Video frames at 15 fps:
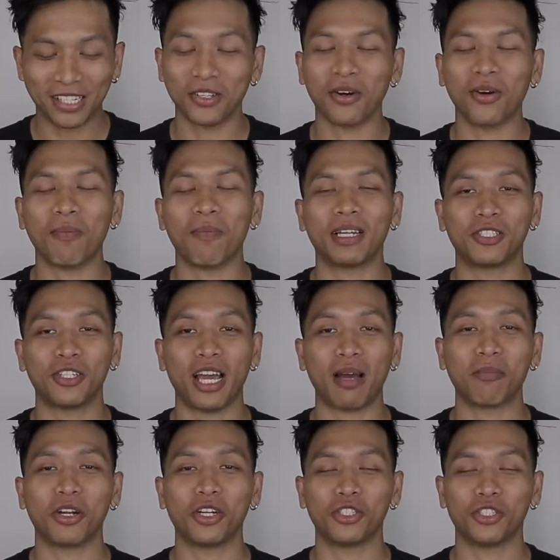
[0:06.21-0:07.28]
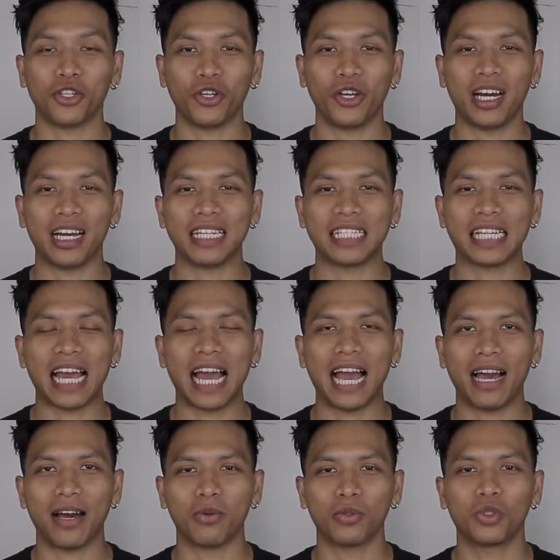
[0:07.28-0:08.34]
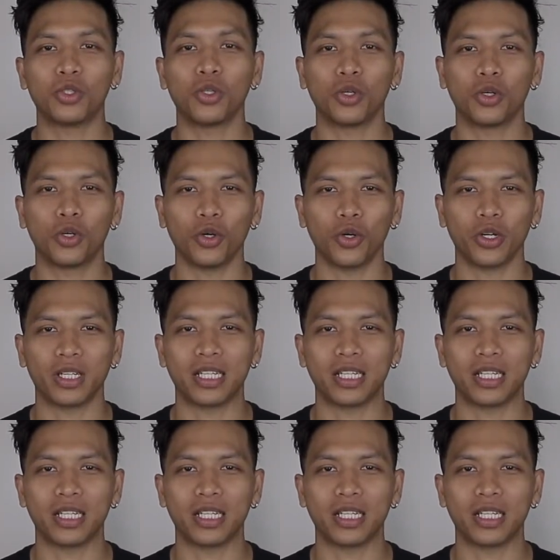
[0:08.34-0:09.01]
But today I'm going to show you guys how to cook